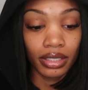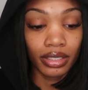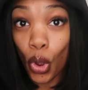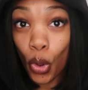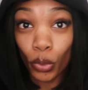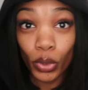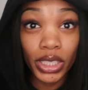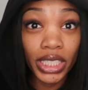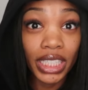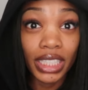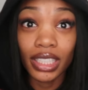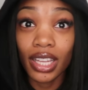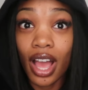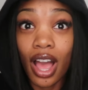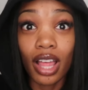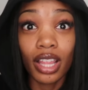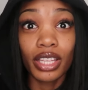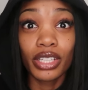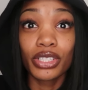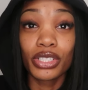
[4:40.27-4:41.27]
but only
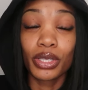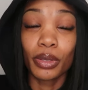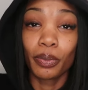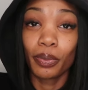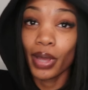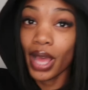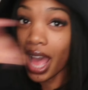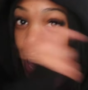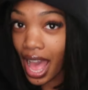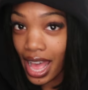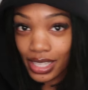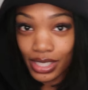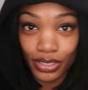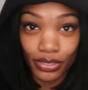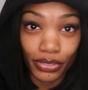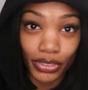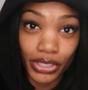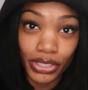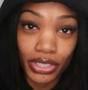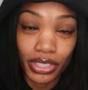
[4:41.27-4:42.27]
acknowledge the
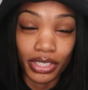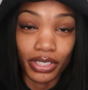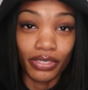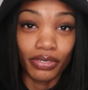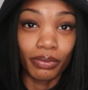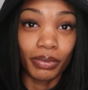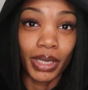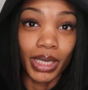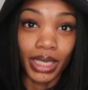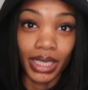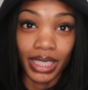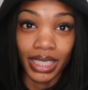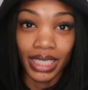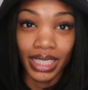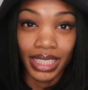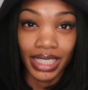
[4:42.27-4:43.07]
past version of me.